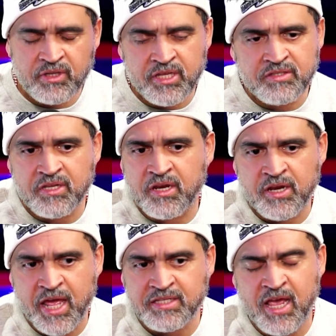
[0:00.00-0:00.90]
He said, and
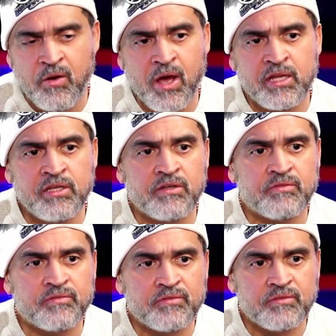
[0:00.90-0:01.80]
that's how I live.
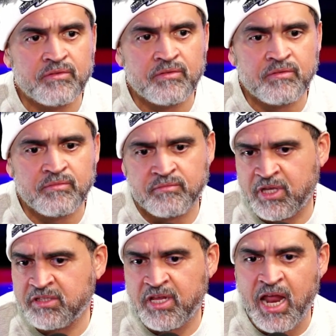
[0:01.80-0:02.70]
I said,